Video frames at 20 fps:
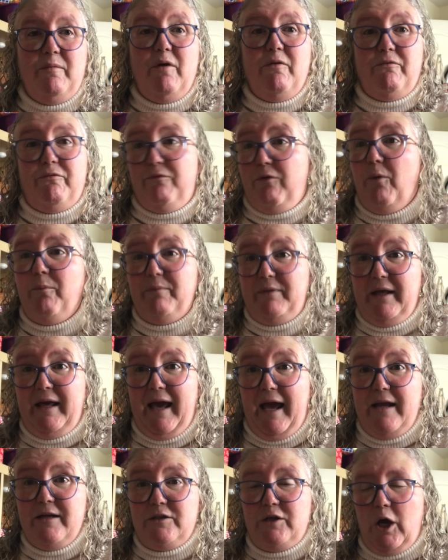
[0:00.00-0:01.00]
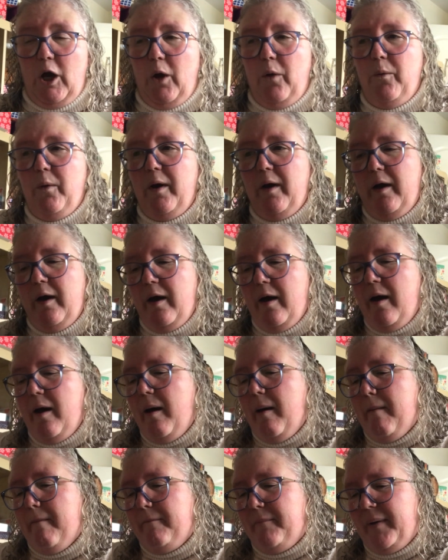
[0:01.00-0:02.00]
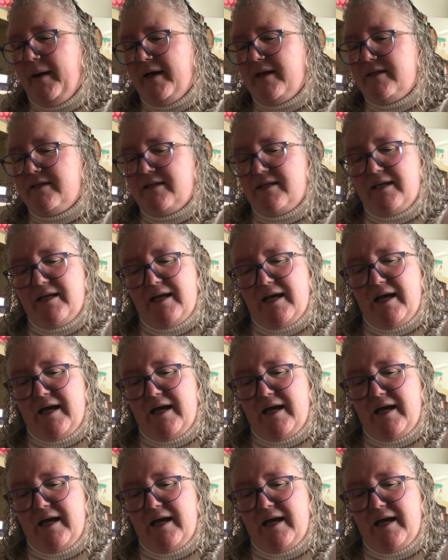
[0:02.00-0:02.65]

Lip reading: from the get-go, but